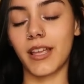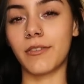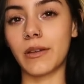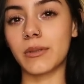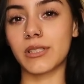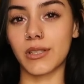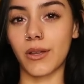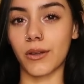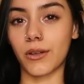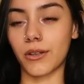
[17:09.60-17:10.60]
If it was
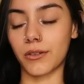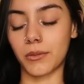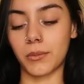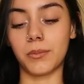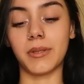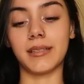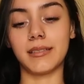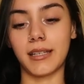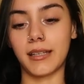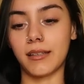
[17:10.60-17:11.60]
longer, it would be a
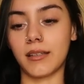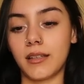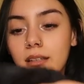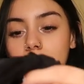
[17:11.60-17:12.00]
10.